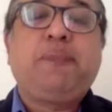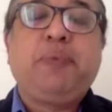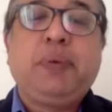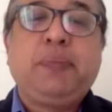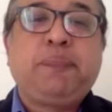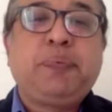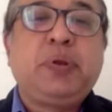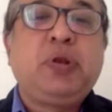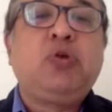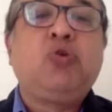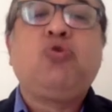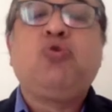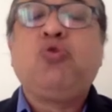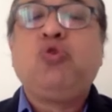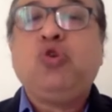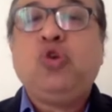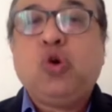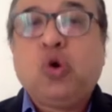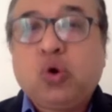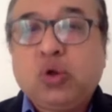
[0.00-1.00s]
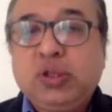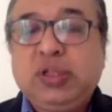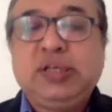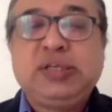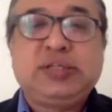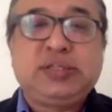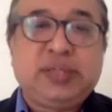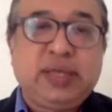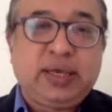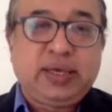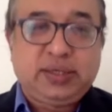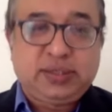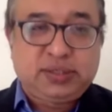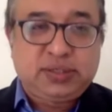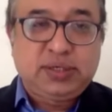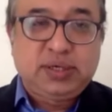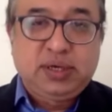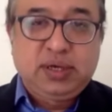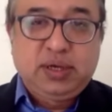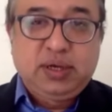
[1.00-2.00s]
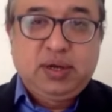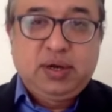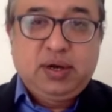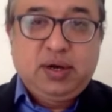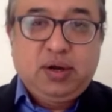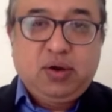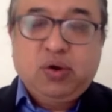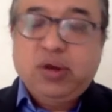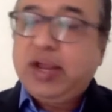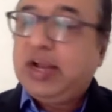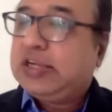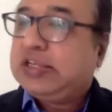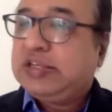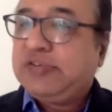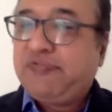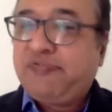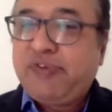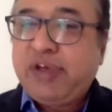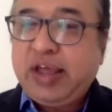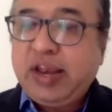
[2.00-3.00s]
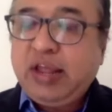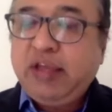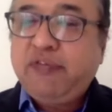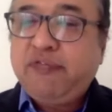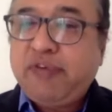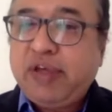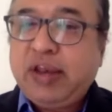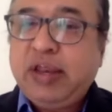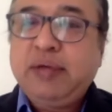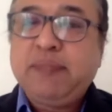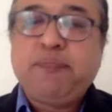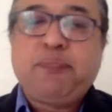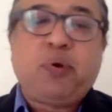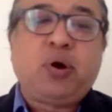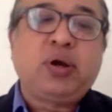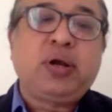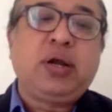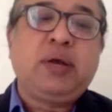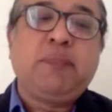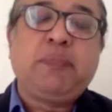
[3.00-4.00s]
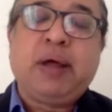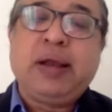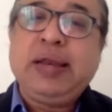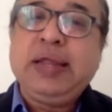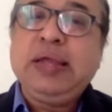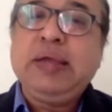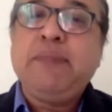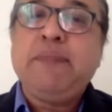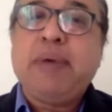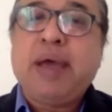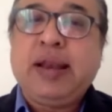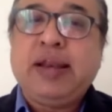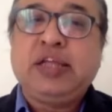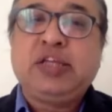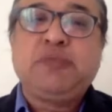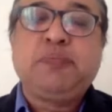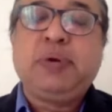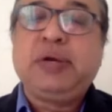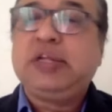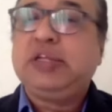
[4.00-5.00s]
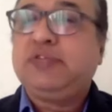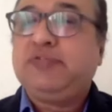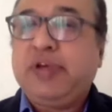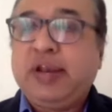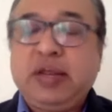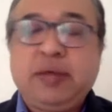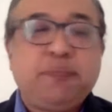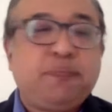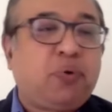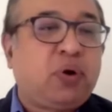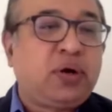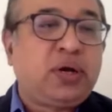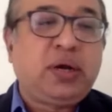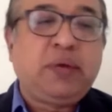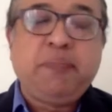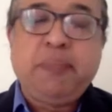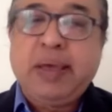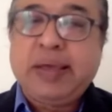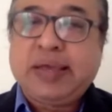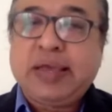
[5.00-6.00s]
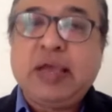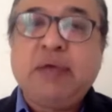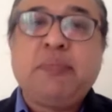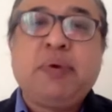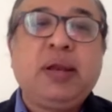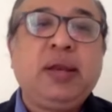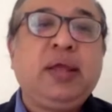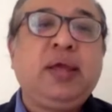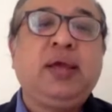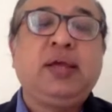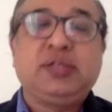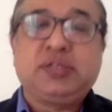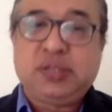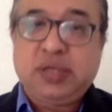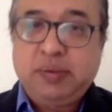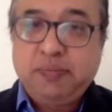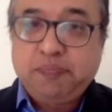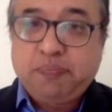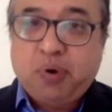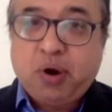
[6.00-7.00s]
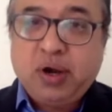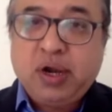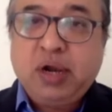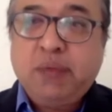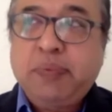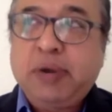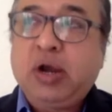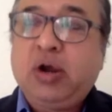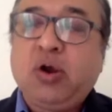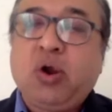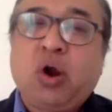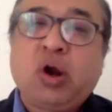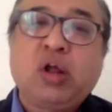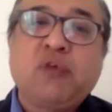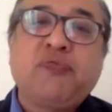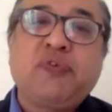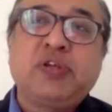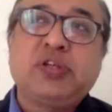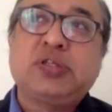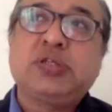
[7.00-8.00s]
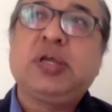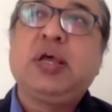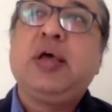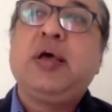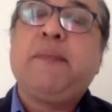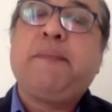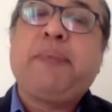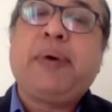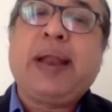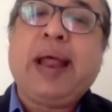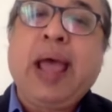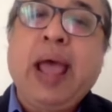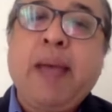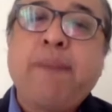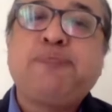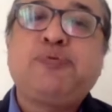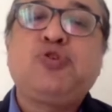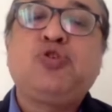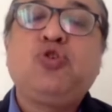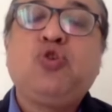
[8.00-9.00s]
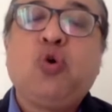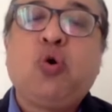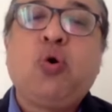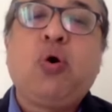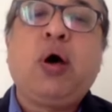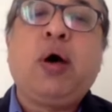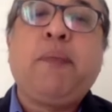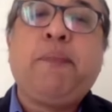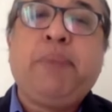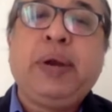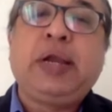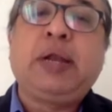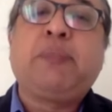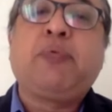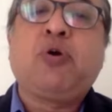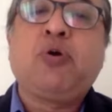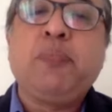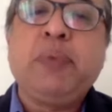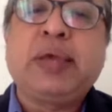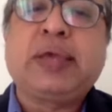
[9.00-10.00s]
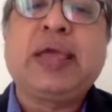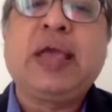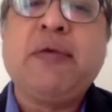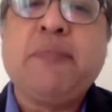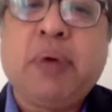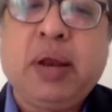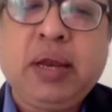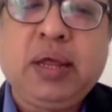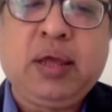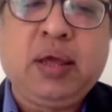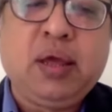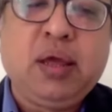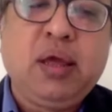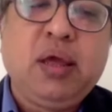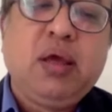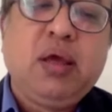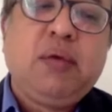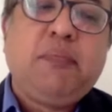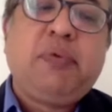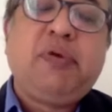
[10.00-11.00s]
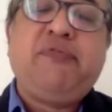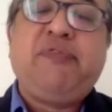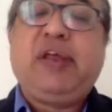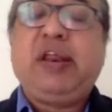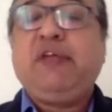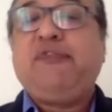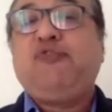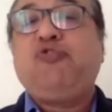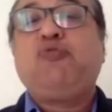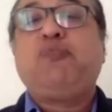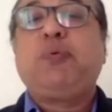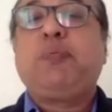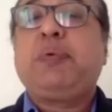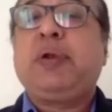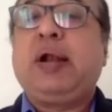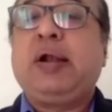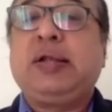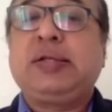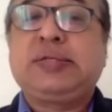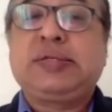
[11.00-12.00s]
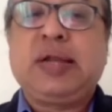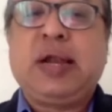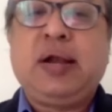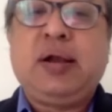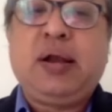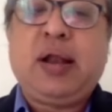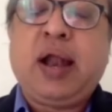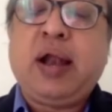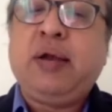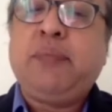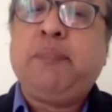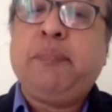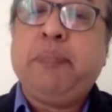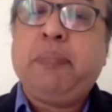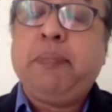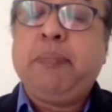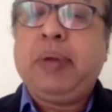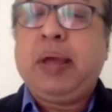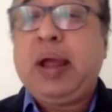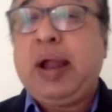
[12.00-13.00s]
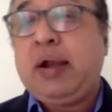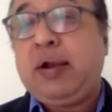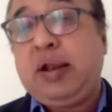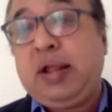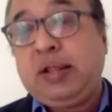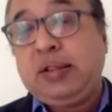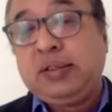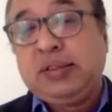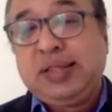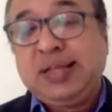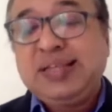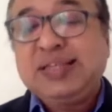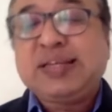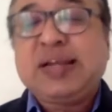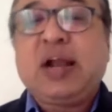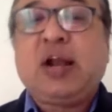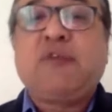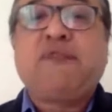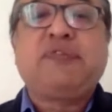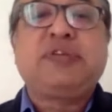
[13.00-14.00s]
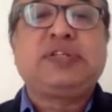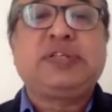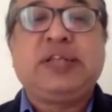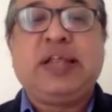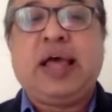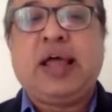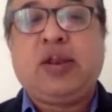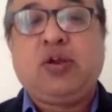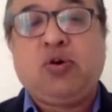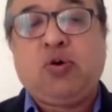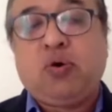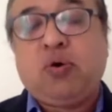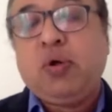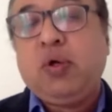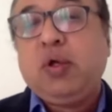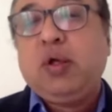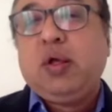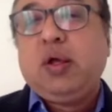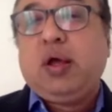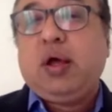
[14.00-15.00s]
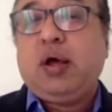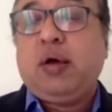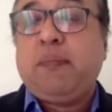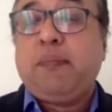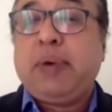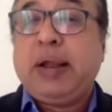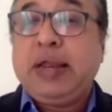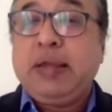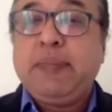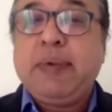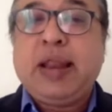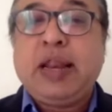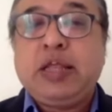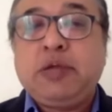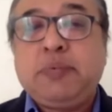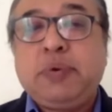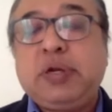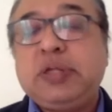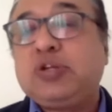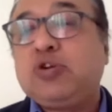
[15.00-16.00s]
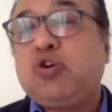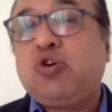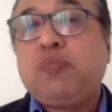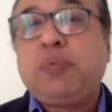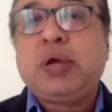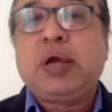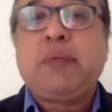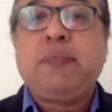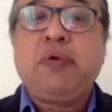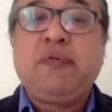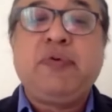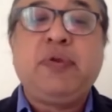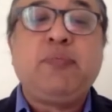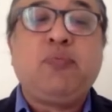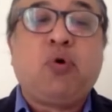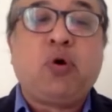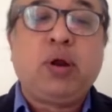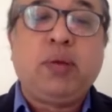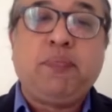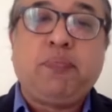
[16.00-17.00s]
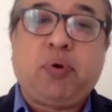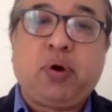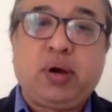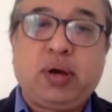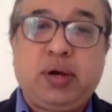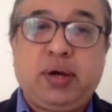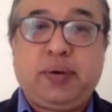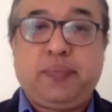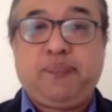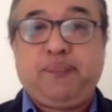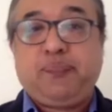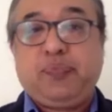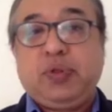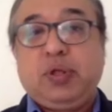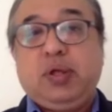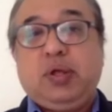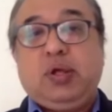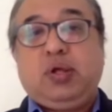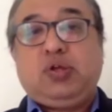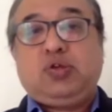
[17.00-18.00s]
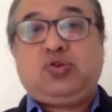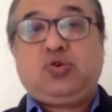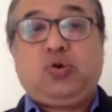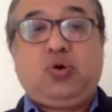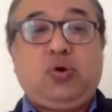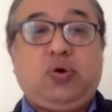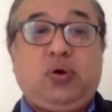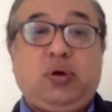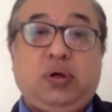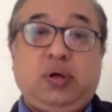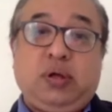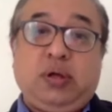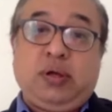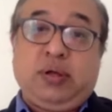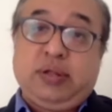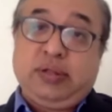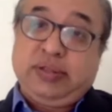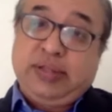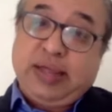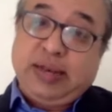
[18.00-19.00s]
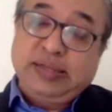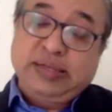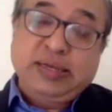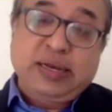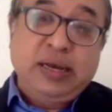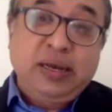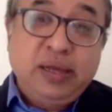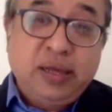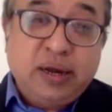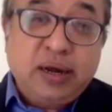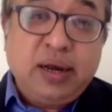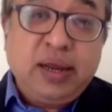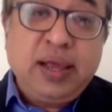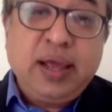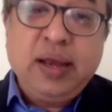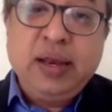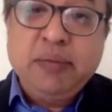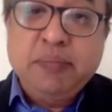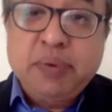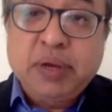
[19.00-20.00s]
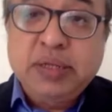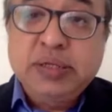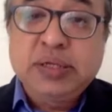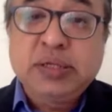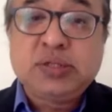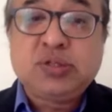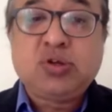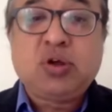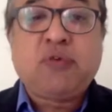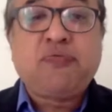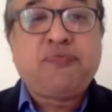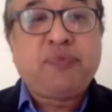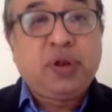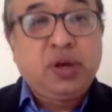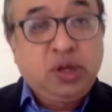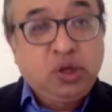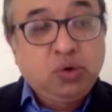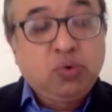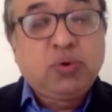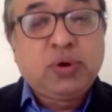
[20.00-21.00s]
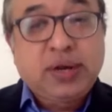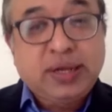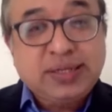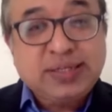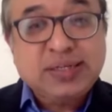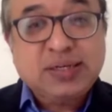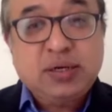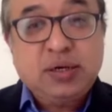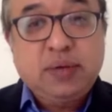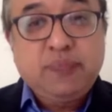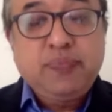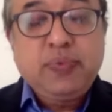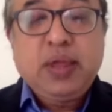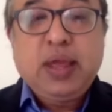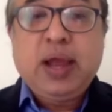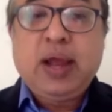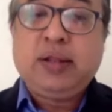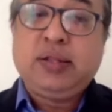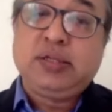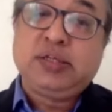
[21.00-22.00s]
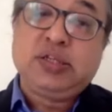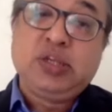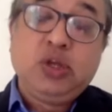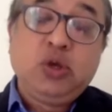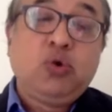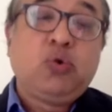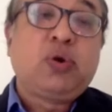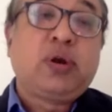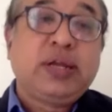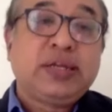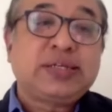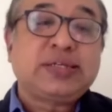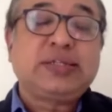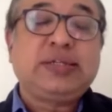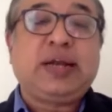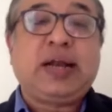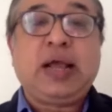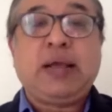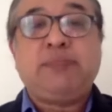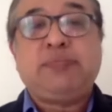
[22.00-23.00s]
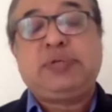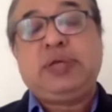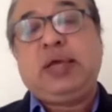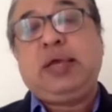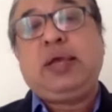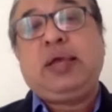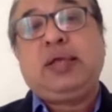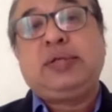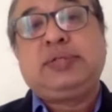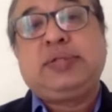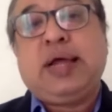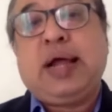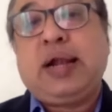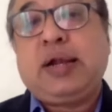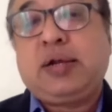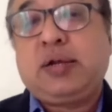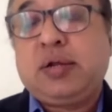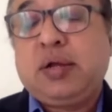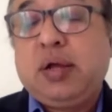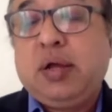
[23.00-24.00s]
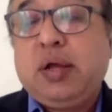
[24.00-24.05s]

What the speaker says: people who know these things. Okay, it's very, very important. Money management is very important. Making money is important, but a lot of us perhaps know a bit about making money, but very few people understand. And in this kind of a scenario, money management is going to become even more important. So there is clearly an emergence of a new risk, and this new risk that I'm saying is that